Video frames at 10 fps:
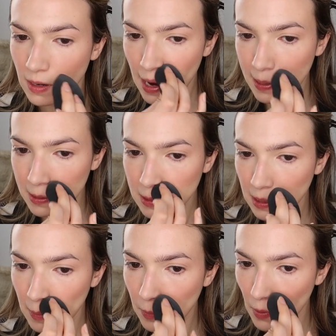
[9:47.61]
Kind of just
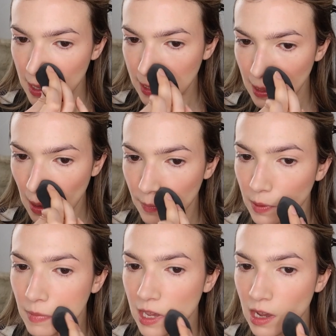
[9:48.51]
like breaking up
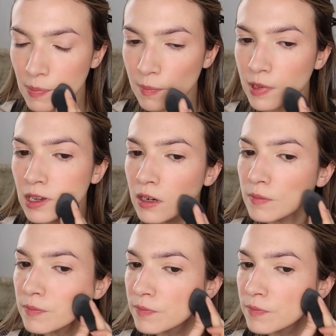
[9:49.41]
the makeup a bit.